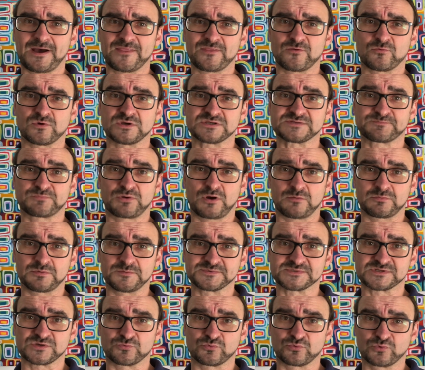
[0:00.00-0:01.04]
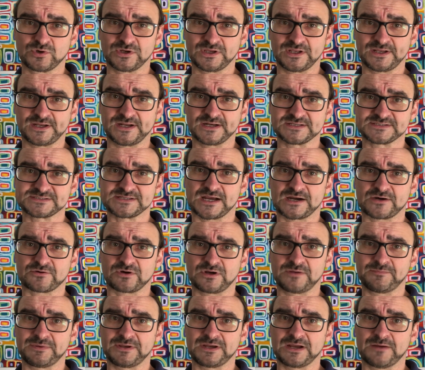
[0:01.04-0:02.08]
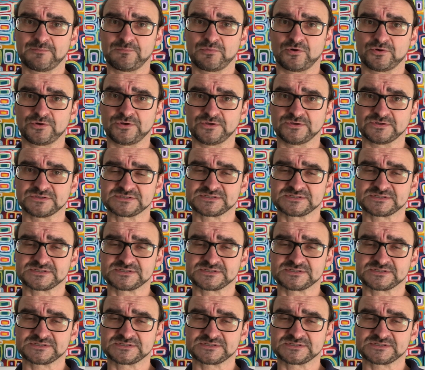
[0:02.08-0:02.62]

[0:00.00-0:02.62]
otherwise problems are really going to start creeping up on you.